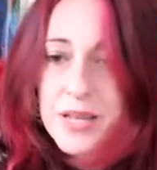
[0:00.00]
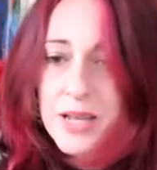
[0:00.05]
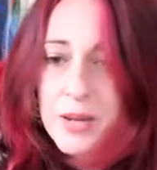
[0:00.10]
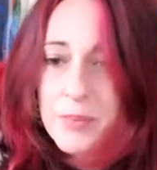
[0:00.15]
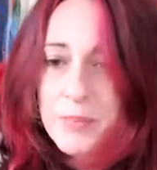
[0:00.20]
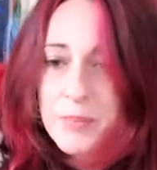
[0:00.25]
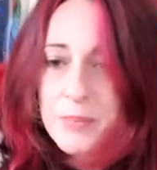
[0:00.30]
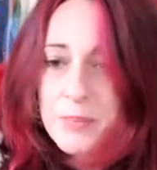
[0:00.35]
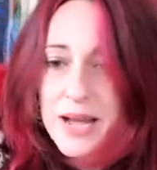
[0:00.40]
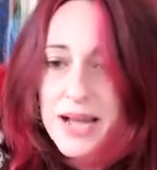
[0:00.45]

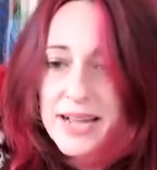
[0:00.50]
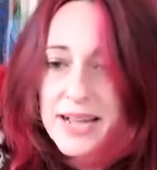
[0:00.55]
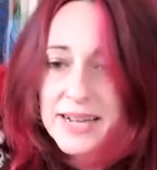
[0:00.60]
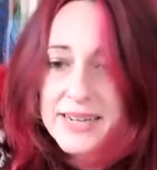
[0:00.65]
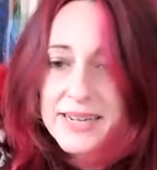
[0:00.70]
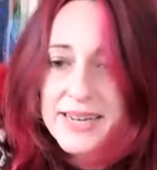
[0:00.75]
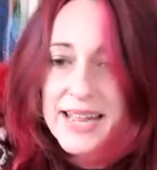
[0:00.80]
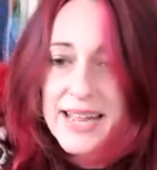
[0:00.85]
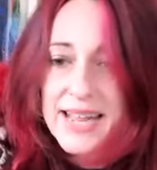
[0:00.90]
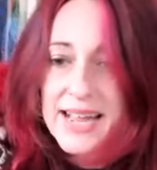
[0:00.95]
Coming back
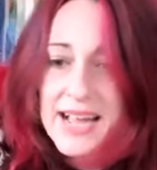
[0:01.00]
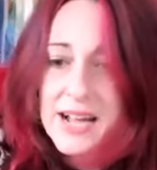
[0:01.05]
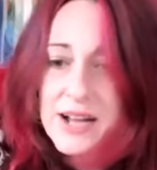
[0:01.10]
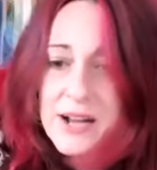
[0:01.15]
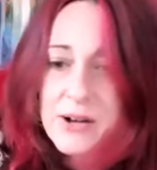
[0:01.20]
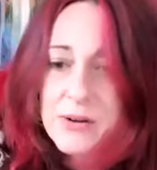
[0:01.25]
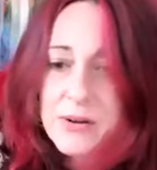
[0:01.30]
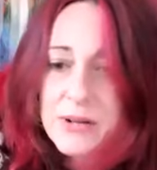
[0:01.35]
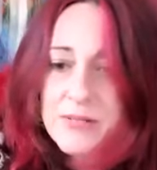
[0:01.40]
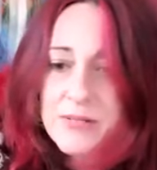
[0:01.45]

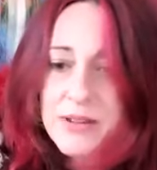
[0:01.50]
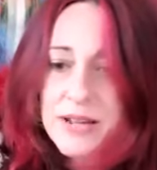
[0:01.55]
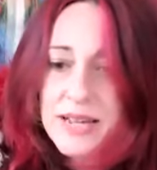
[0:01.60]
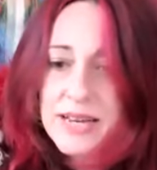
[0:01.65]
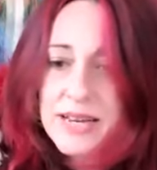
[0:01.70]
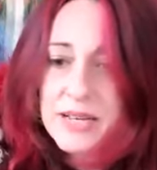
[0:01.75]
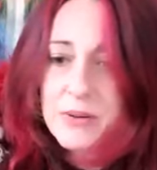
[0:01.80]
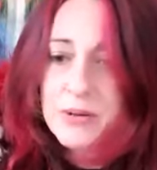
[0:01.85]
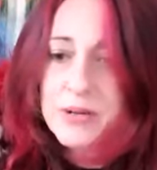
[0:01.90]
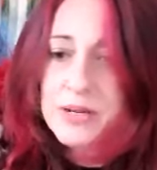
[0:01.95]
now, if
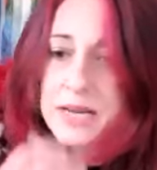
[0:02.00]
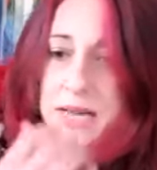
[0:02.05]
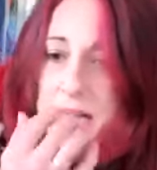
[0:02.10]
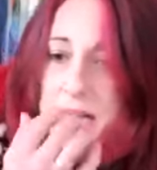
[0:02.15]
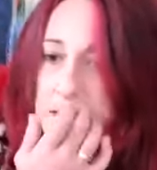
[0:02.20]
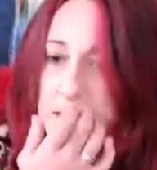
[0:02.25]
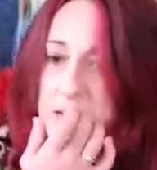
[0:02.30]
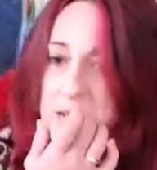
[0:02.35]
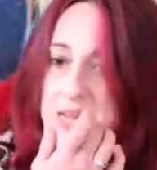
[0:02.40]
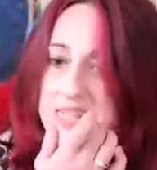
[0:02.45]
anyone
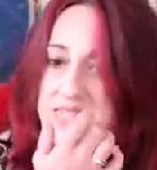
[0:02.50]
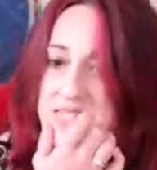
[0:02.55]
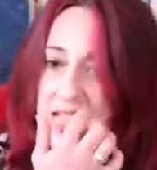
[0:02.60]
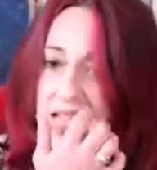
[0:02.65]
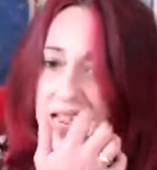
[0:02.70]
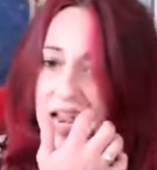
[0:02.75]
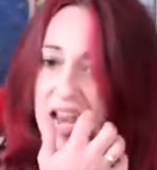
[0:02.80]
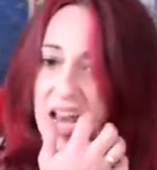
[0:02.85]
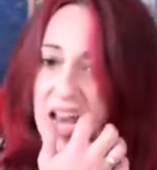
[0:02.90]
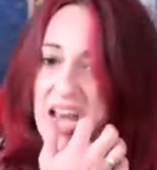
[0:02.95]
has
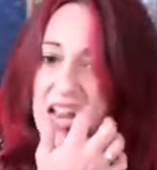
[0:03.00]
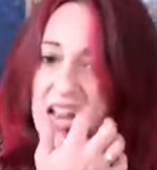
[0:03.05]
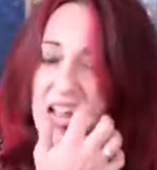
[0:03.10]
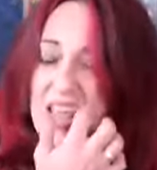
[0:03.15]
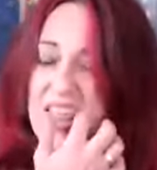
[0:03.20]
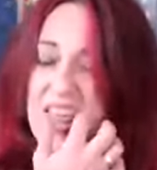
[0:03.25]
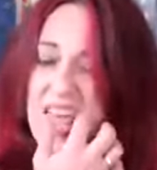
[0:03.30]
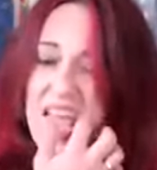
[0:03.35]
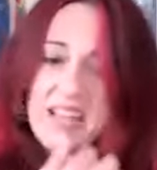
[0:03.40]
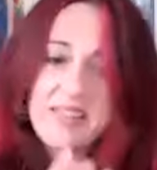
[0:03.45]

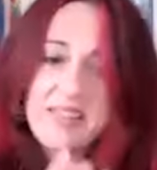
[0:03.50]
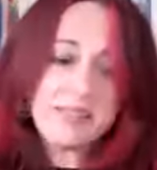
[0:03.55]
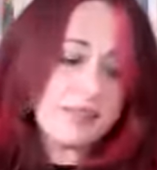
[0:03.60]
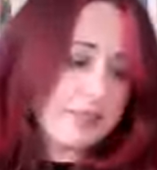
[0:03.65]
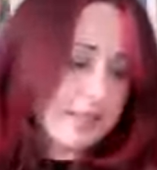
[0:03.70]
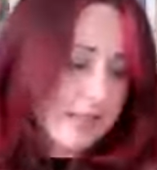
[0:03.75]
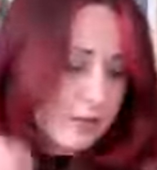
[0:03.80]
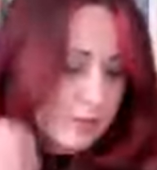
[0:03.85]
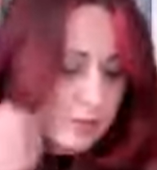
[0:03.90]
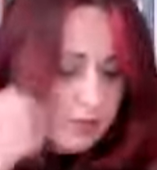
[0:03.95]
anything
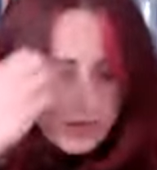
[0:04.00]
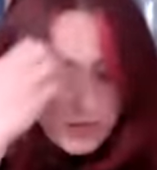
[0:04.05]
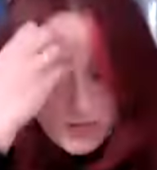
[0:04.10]
that they would